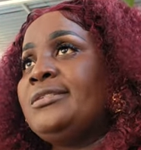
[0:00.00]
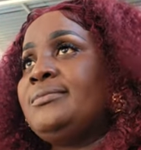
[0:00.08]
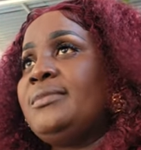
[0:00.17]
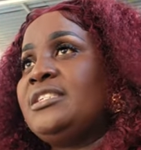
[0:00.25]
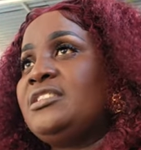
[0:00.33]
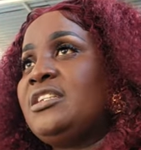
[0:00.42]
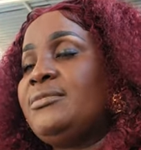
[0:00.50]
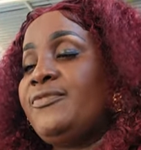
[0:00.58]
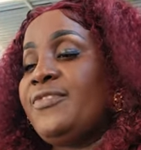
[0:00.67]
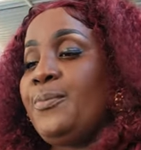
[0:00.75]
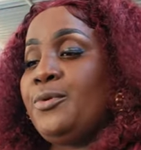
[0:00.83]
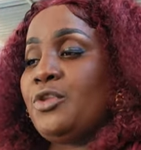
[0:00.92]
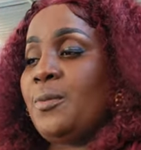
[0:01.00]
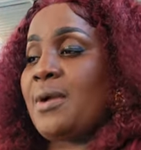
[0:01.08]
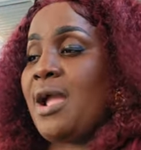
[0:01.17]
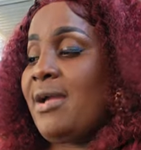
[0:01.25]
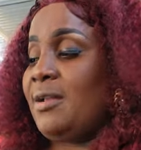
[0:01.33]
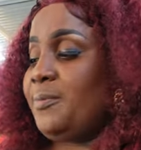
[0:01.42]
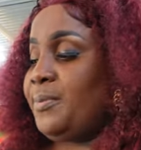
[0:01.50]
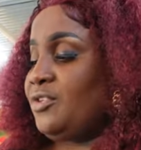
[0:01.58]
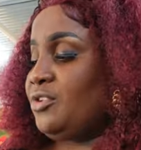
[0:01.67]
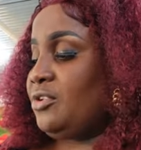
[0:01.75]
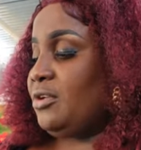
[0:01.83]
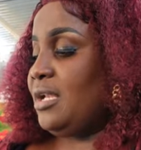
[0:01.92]
If you put up Carol page,
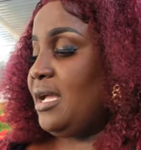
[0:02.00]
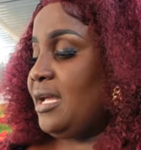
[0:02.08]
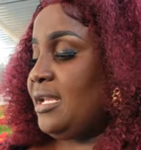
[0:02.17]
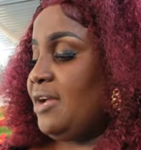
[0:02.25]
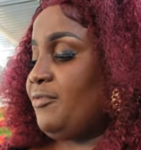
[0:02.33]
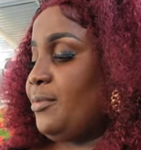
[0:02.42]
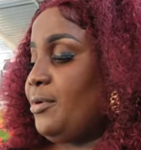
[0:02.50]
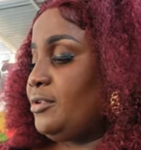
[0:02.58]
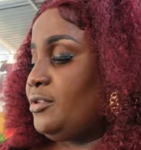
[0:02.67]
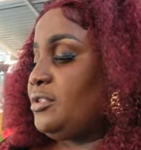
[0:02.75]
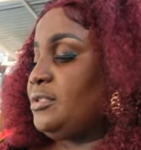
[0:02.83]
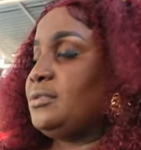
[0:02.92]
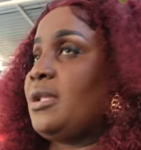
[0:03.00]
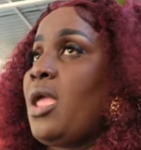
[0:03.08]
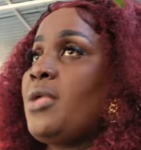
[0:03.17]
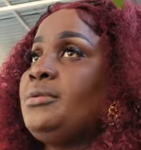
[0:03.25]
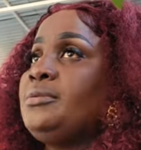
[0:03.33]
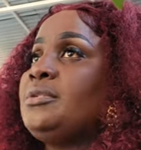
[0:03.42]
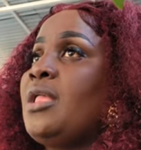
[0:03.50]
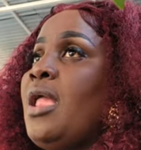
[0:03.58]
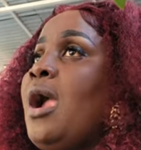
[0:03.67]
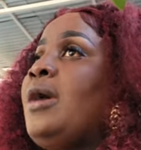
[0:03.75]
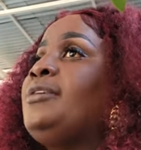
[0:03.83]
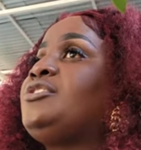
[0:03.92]
you know, Lord have mercy.
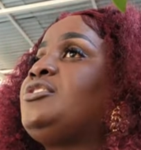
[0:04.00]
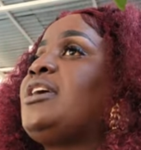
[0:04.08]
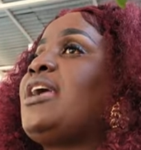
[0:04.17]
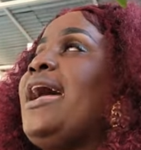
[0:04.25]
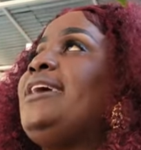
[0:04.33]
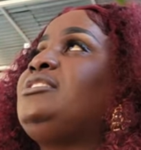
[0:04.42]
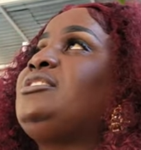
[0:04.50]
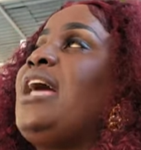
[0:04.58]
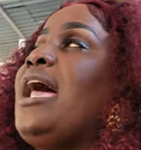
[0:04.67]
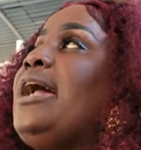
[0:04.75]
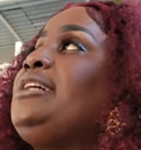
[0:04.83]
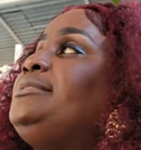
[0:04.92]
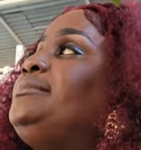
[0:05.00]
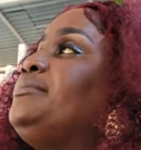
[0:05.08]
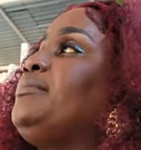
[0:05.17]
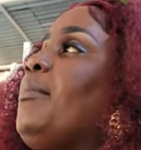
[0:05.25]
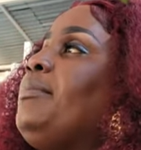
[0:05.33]
So, guys, um,